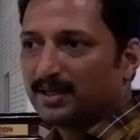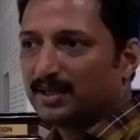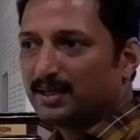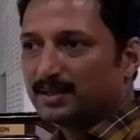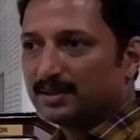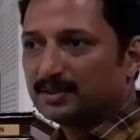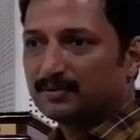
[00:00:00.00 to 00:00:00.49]

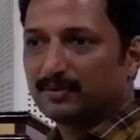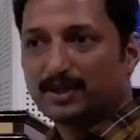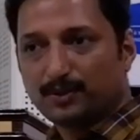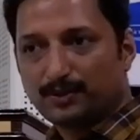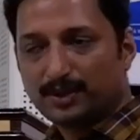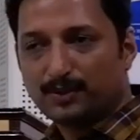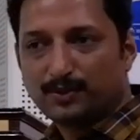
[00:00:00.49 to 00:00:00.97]
And why
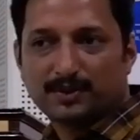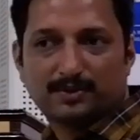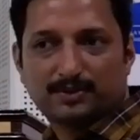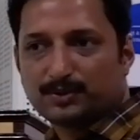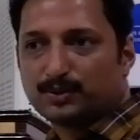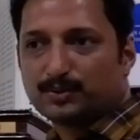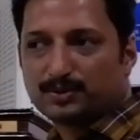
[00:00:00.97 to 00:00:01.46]
do we
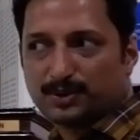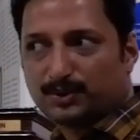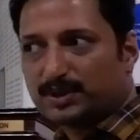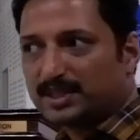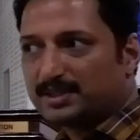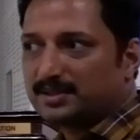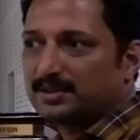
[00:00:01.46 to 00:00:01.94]
do
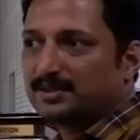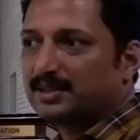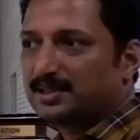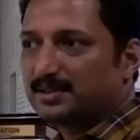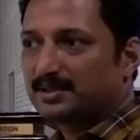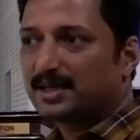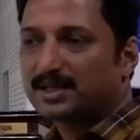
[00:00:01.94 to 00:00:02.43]
that?
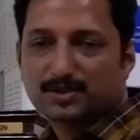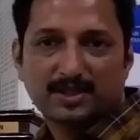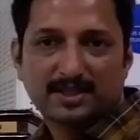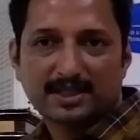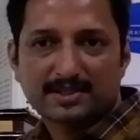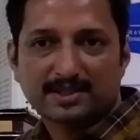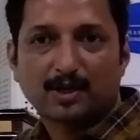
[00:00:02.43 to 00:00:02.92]
That actually
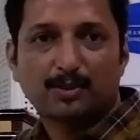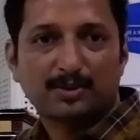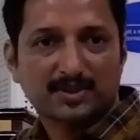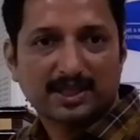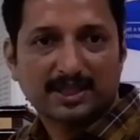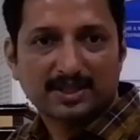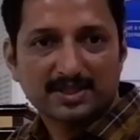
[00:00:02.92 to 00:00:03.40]
tells how
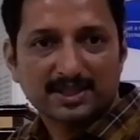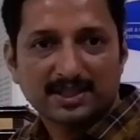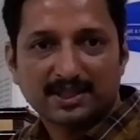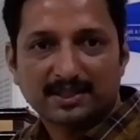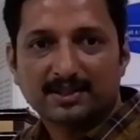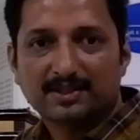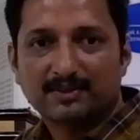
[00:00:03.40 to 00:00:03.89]
much
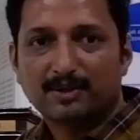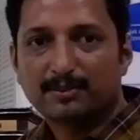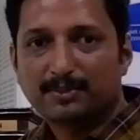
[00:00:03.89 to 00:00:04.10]
energy will